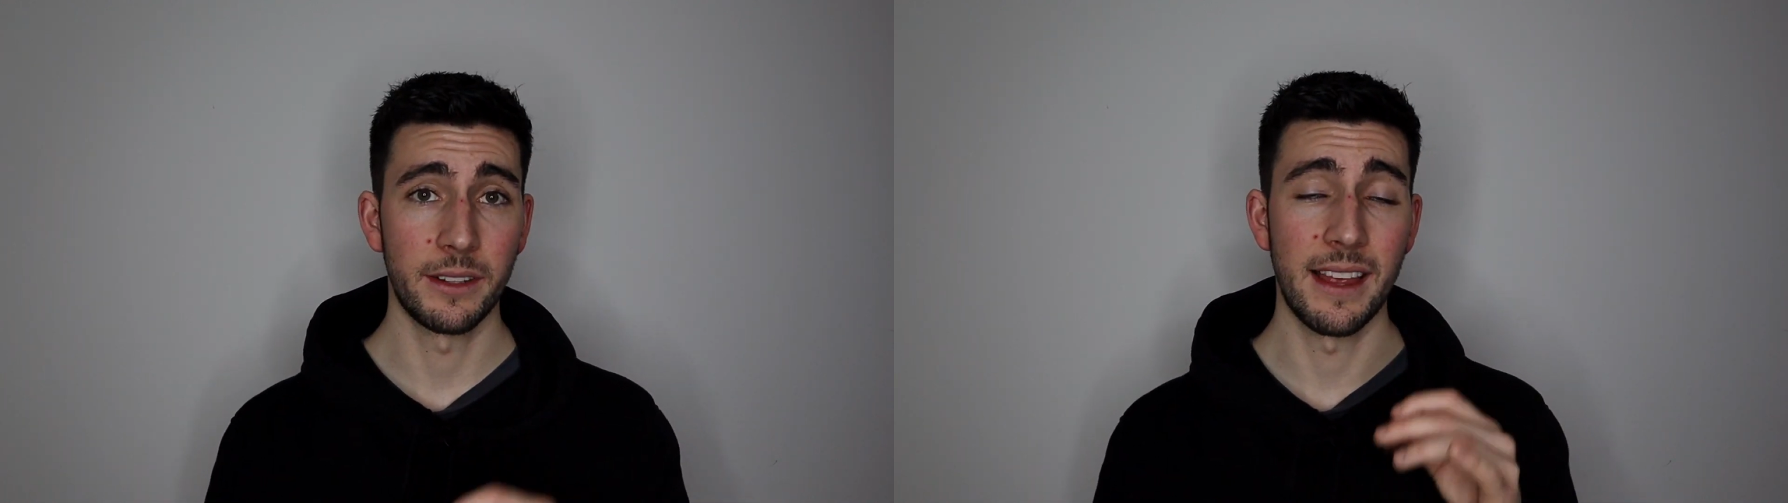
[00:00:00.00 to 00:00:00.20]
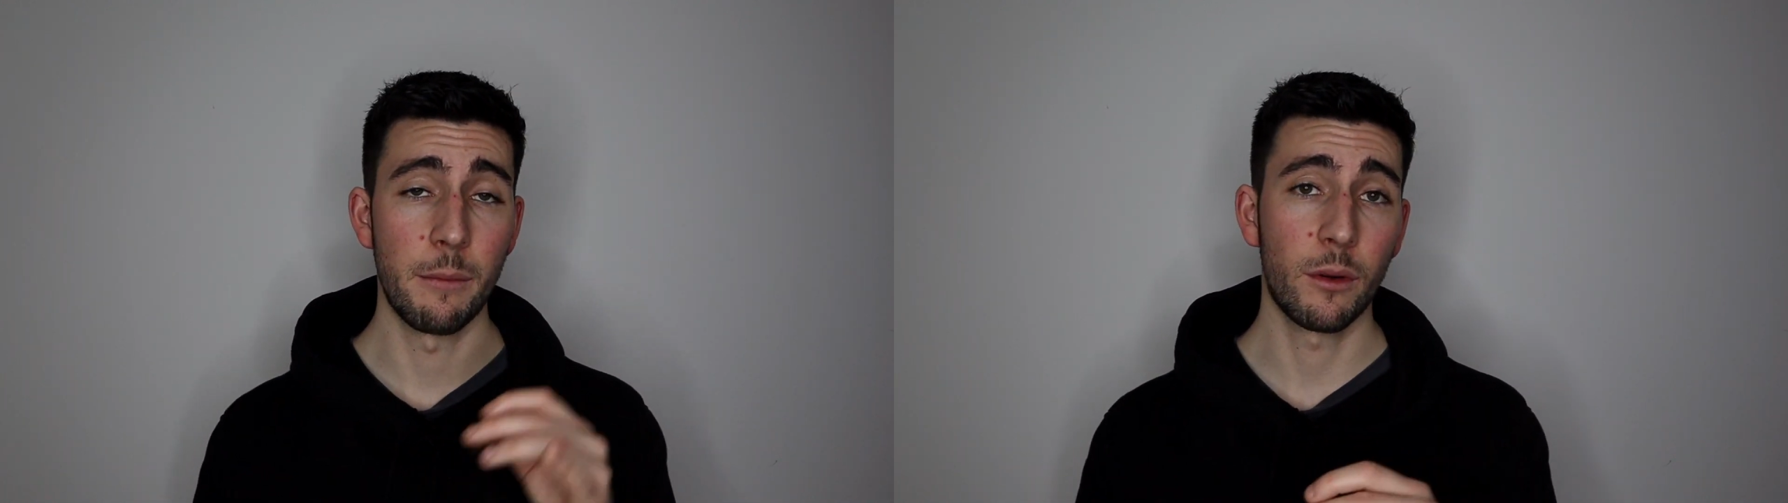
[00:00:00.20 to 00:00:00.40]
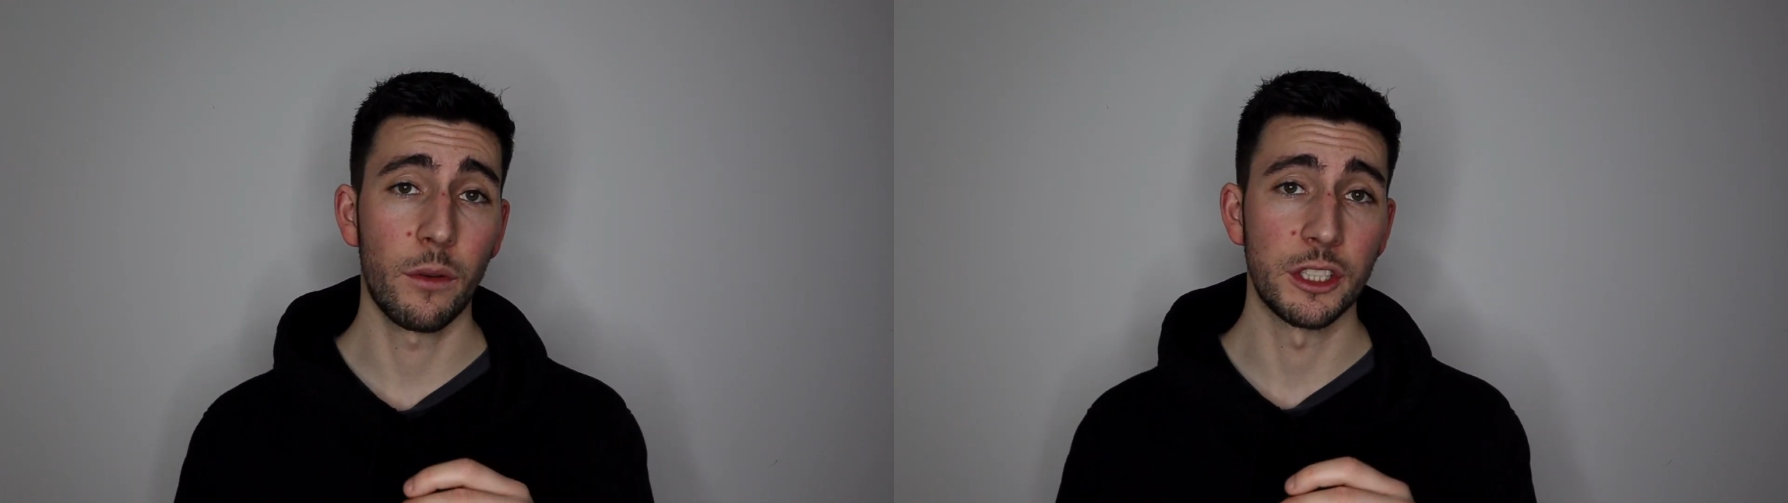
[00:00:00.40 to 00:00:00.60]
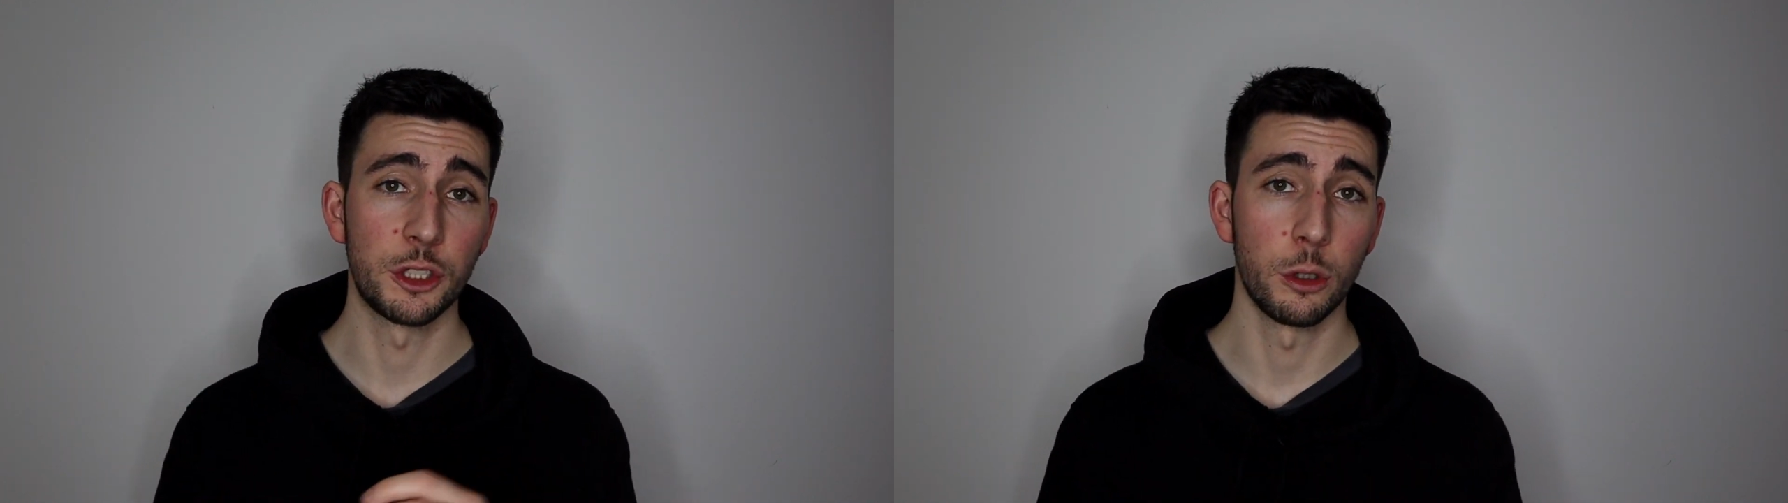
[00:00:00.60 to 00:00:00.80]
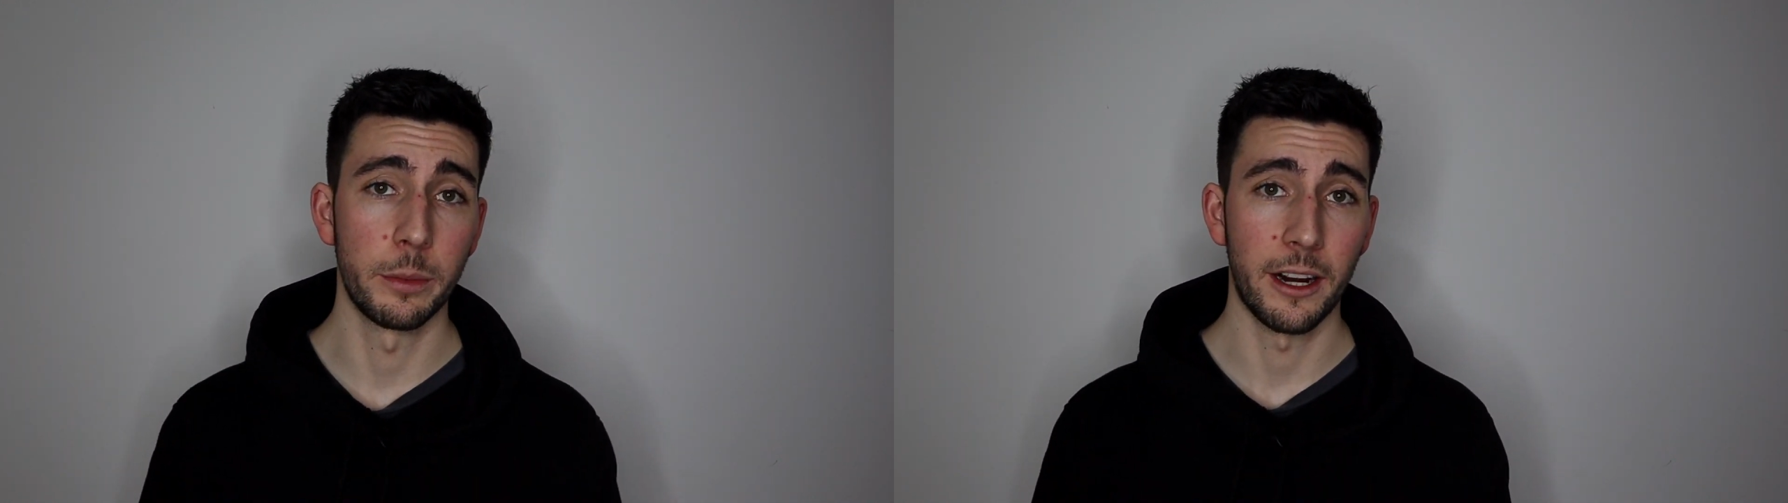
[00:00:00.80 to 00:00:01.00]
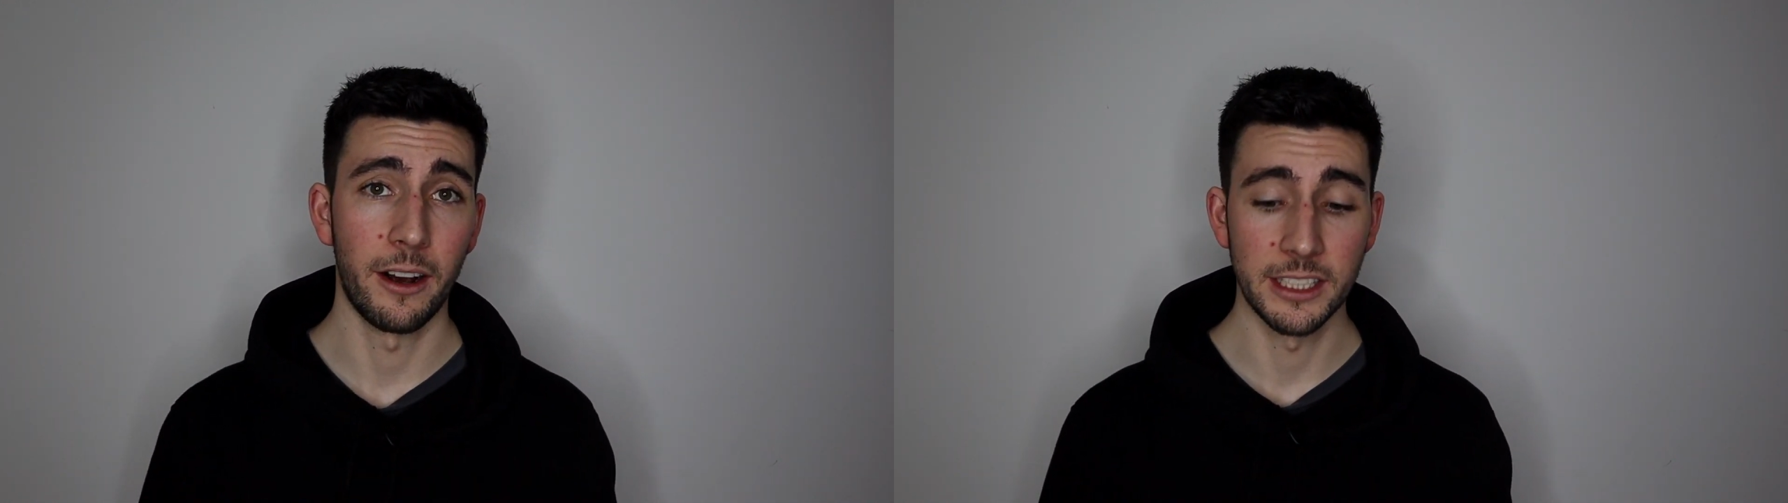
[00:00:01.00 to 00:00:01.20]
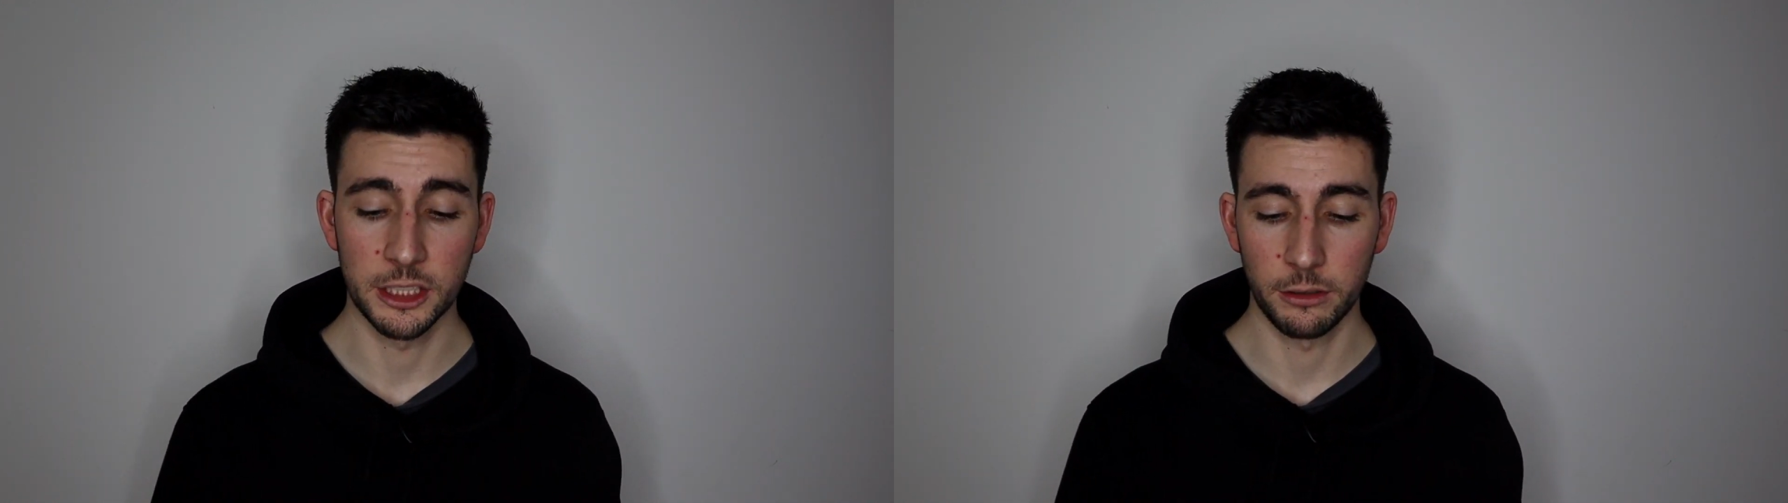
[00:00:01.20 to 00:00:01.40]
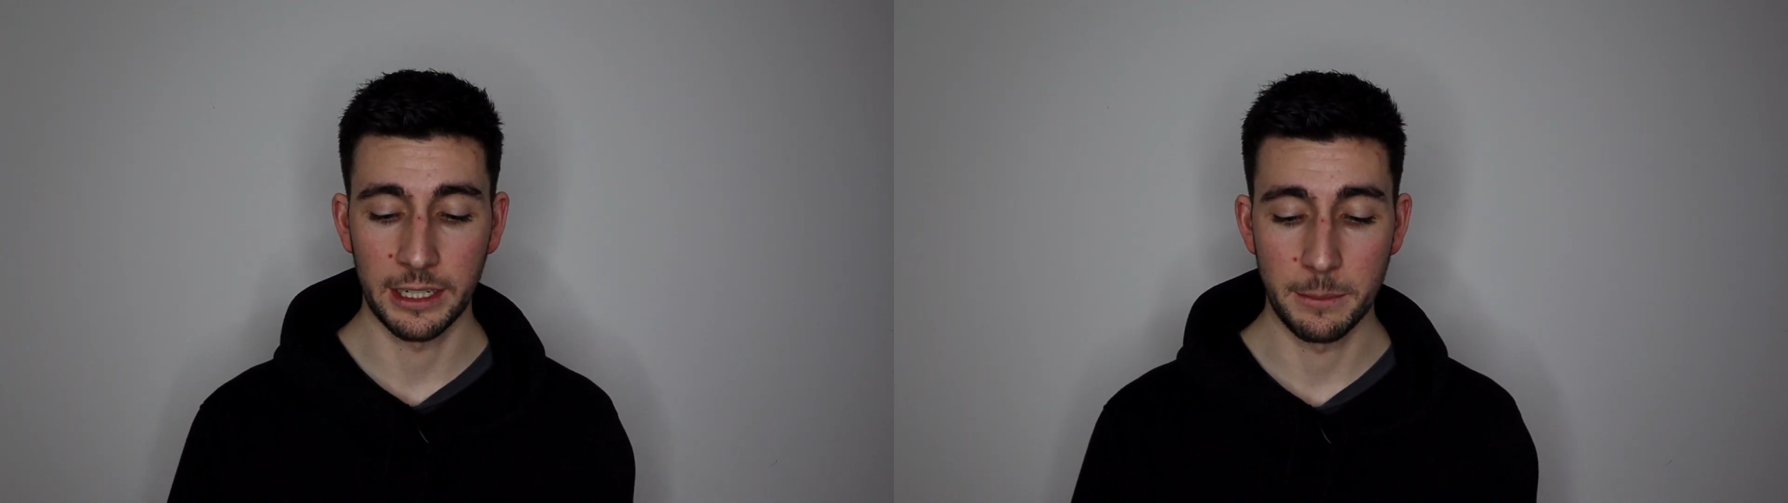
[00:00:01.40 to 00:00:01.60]
then we've got the strawberry ice
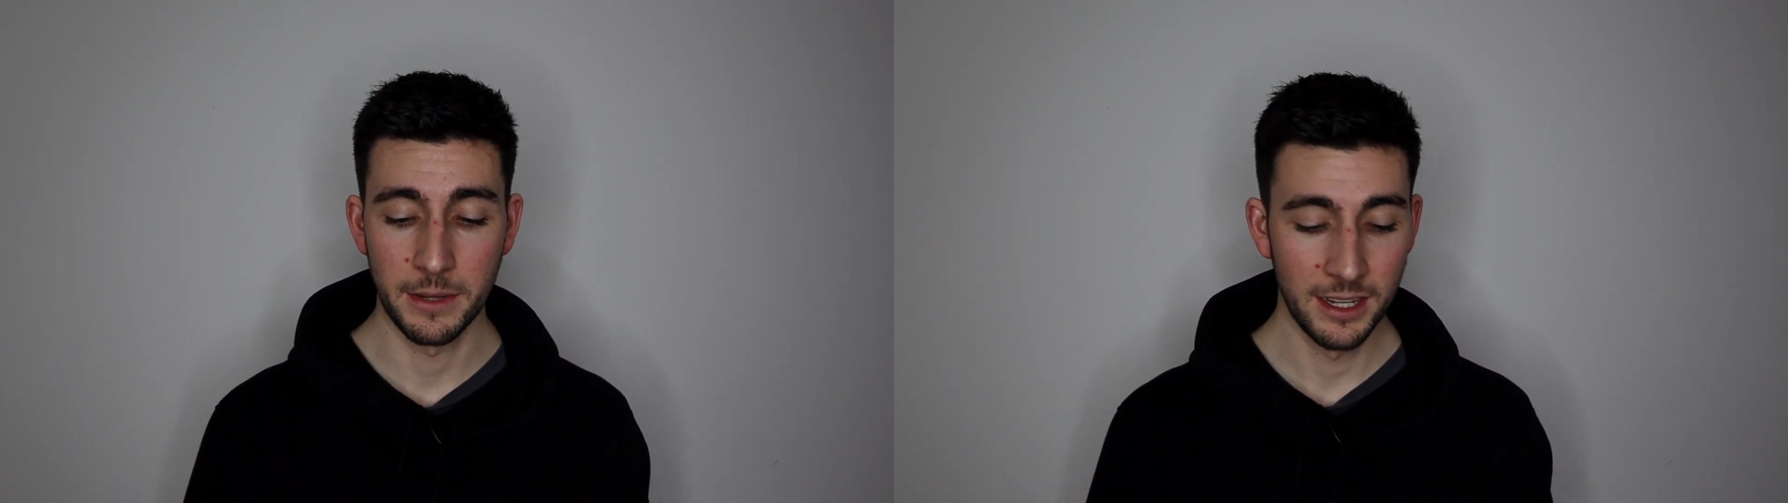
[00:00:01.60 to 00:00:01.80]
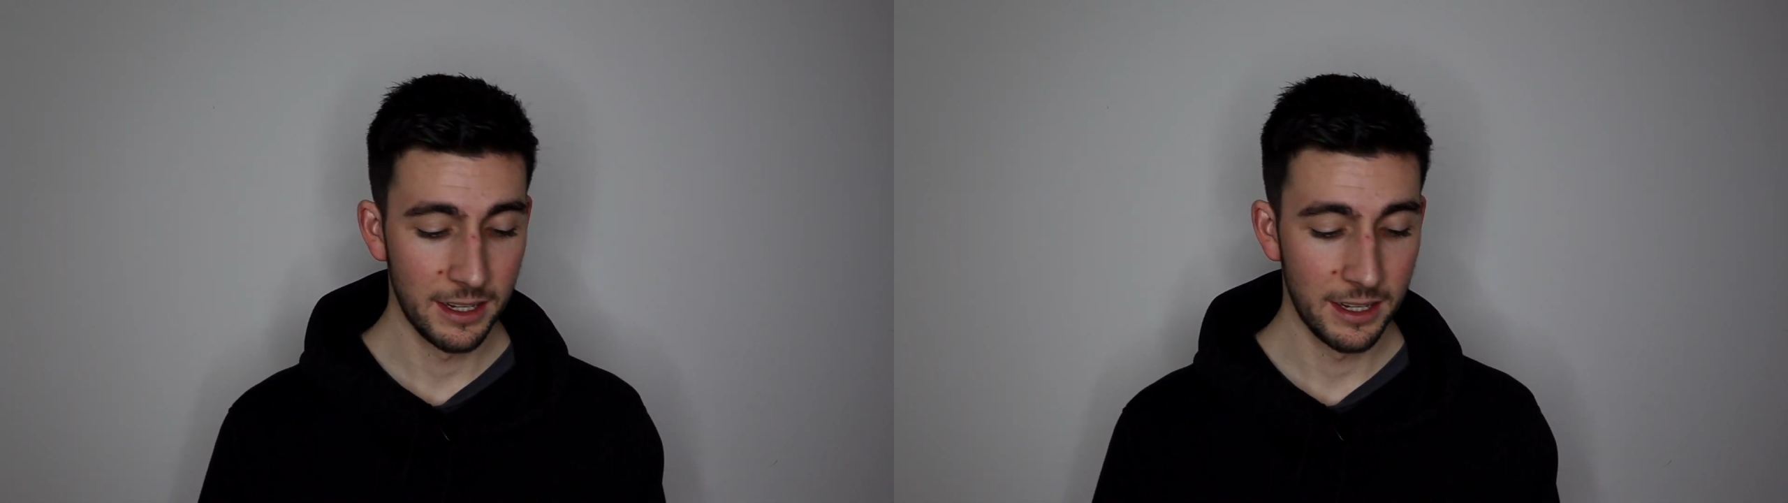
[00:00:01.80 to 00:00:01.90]
cream.